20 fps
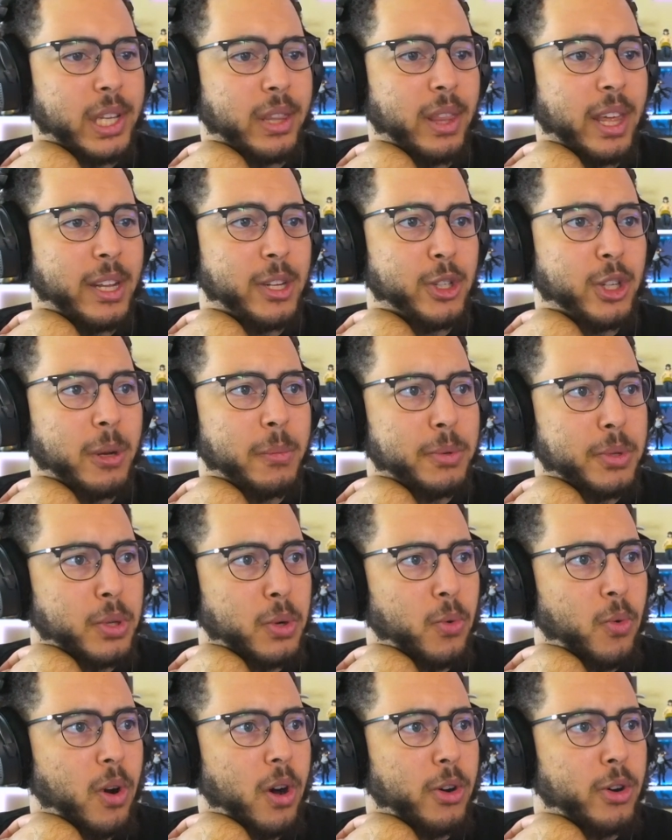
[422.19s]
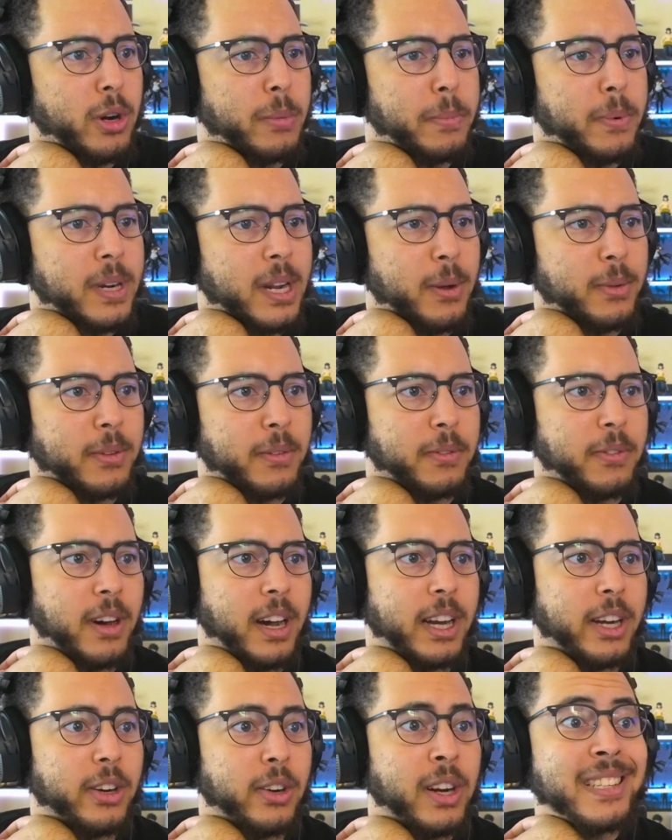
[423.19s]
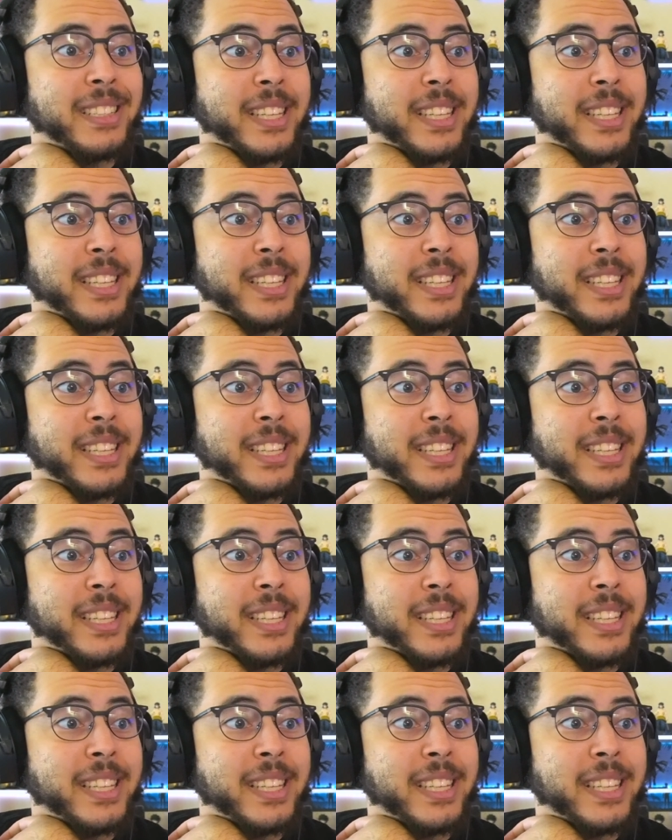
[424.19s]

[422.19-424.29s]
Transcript: Then jumps in the water to put out the fire,